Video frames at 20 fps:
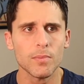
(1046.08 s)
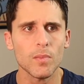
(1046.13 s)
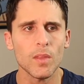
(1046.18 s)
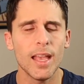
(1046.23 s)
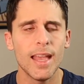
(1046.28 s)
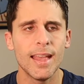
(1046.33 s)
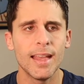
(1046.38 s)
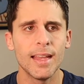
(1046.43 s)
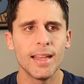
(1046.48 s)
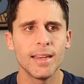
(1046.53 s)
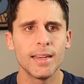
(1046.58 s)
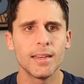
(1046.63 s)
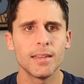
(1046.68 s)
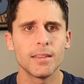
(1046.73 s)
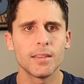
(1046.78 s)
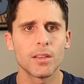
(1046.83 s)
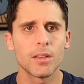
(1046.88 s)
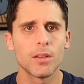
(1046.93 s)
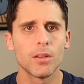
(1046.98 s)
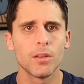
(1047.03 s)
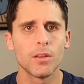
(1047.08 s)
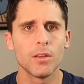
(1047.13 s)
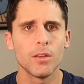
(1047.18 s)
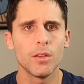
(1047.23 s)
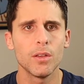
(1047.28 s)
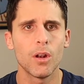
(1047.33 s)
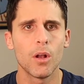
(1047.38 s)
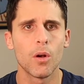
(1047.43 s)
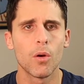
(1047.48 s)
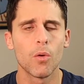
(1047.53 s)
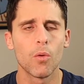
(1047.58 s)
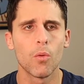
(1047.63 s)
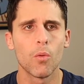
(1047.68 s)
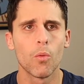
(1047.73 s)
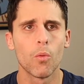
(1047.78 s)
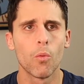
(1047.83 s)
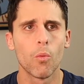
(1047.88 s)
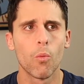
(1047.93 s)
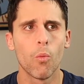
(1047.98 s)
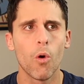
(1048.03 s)
And
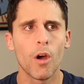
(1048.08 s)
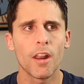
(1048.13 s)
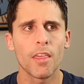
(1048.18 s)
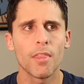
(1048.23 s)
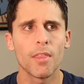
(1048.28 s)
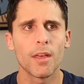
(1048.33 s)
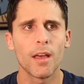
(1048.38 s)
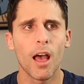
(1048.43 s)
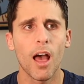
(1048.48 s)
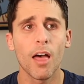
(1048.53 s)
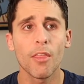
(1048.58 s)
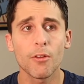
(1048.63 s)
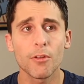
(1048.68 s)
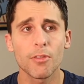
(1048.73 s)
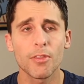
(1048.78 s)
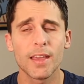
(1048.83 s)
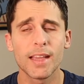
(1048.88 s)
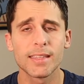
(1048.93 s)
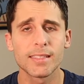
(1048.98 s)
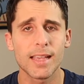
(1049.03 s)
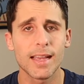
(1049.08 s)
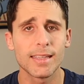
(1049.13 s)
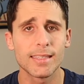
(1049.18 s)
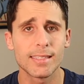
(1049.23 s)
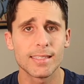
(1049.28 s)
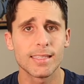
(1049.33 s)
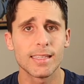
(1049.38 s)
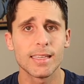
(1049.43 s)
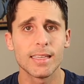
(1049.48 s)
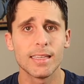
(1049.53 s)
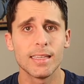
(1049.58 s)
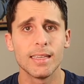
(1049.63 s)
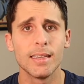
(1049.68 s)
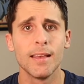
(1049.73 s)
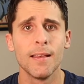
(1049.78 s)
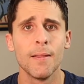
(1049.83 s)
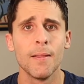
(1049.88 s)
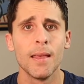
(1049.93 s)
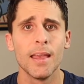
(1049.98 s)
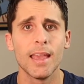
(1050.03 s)
one of the other things I see
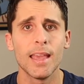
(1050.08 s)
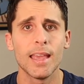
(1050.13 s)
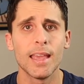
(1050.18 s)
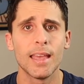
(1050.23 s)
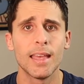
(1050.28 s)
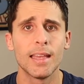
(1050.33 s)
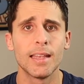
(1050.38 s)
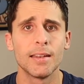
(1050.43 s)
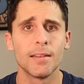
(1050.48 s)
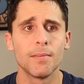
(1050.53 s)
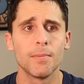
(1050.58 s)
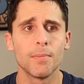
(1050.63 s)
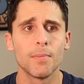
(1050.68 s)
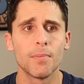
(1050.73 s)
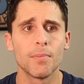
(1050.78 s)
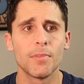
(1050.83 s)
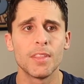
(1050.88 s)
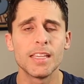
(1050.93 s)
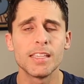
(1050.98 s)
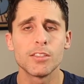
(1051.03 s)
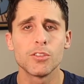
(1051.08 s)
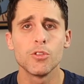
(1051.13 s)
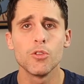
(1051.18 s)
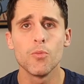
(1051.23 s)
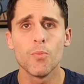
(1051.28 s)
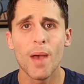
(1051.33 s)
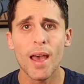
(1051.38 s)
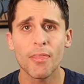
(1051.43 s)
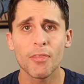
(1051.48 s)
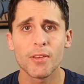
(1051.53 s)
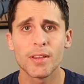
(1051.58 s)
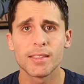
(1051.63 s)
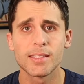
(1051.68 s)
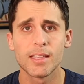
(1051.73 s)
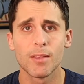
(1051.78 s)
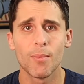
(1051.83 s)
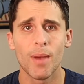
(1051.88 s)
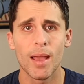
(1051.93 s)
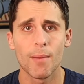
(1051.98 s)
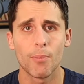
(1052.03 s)
in these new methods
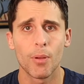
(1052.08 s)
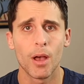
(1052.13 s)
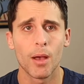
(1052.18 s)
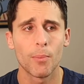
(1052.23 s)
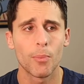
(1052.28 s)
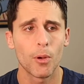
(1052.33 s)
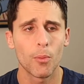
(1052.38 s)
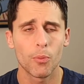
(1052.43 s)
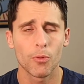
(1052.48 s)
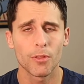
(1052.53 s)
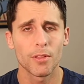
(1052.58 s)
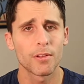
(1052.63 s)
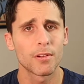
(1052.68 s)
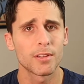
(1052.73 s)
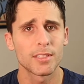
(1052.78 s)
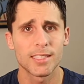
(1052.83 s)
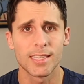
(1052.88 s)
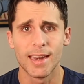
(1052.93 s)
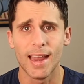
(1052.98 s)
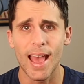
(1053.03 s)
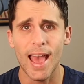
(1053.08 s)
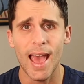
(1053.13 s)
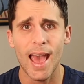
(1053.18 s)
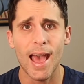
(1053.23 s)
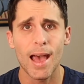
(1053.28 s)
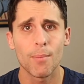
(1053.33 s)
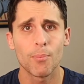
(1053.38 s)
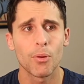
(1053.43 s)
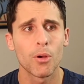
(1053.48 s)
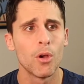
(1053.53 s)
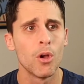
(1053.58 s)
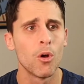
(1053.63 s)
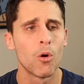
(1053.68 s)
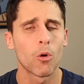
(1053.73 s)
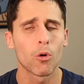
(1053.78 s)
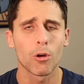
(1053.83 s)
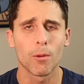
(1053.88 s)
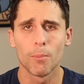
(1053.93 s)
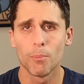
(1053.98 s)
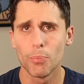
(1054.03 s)
that might pop up, whether it's an app
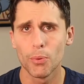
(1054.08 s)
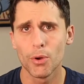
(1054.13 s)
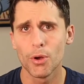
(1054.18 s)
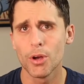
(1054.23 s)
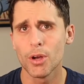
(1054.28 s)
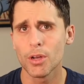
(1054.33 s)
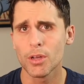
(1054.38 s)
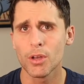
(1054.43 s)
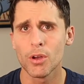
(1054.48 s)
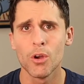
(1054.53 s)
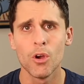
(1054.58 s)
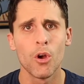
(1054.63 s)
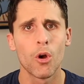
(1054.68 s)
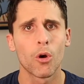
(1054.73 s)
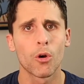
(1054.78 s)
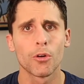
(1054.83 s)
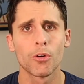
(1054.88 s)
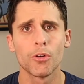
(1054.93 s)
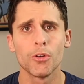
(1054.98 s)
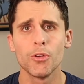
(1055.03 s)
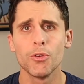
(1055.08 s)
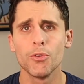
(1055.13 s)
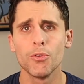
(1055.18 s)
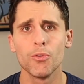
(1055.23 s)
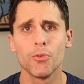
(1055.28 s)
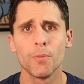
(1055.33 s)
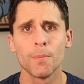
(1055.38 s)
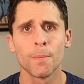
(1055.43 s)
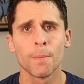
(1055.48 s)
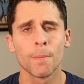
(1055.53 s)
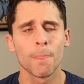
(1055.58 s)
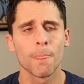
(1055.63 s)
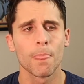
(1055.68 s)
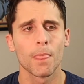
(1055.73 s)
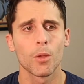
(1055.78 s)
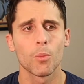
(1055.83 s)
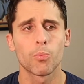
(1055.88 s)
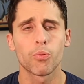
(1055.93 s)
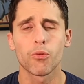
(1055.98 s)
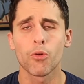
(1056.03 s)
or a book or a new
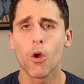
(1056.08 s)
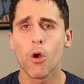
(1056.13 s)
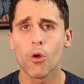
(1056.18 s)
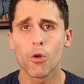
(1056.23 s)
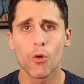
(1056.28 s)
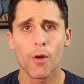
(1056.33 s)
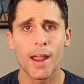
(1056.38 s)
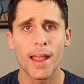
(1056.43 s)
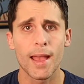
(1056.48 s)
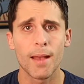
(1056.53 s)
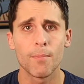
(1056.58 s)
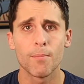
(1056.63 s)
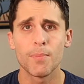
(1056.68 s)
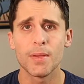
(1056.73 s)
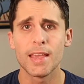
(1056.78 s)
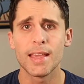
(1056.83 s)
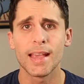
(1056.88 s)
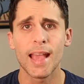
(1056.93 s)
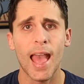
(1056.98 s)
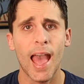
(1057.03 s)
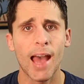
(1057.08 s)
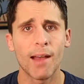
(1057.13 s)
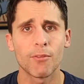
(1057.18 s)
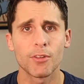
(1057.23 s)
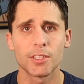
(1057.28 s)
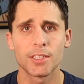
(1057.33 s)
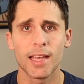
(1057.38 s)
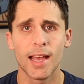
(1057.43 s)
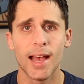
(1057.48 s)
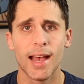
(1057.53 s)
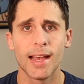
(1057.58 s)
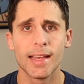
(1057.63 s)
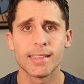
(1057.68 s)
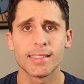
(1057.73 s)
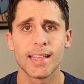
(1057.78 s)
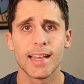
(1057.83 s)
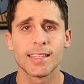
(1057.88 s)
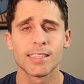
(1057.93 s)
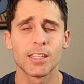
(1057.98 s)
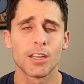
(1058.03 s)
program being
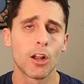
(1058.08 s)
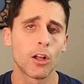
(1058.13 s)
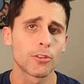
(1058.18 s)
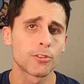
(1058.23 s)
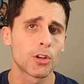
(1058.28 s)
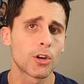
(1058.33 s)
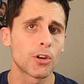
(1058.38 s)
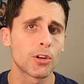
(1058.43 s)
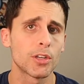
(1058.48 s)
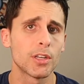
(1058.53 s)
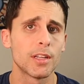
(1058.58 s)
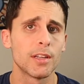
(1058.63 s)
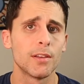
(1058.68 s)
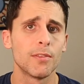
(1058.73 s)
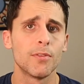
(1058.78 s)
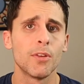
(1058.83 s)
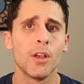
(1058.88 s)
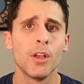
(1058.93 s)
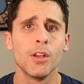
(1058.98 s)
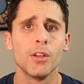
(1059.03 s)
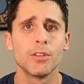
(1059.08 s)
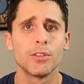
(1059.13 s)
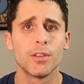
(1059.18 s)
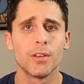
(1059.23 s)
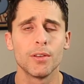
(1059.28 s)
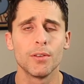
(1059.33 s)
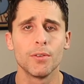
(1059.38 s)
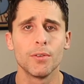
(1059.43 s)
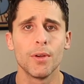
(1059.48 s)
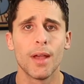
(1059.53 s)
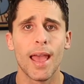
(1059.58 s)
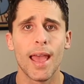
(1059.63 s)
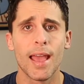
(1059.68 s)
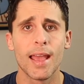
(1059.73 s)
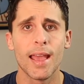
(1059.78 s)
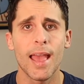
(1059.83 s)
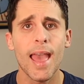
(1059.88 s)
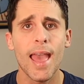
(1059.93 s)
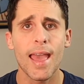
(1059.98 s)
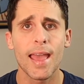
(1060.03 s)
advertised as an alternative to
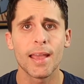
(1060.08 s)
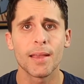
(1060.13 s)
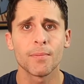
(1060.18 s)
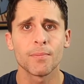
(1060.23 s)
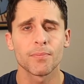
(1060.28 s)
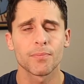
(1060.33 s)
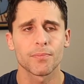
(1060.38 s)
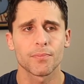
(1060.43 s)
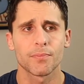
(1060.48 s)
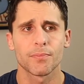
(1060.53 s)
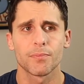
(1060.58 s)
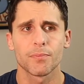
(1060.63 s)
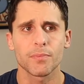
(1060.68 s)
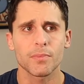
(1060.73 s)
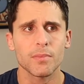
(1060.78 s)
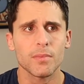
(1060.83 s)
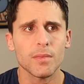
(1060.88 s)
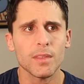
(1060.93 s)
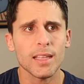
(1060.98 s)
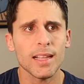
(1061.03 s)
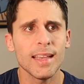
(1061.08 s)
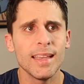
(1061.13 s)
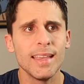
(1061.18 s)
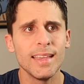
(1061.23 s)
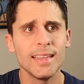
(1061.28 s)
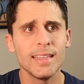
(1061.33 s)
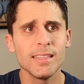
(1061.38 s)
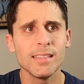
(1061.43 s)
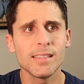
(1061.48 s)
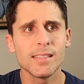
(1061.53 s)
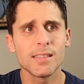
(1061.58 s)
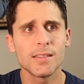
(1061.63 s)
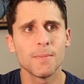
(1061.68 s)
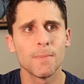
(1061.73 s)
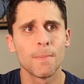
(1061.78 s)
AA, is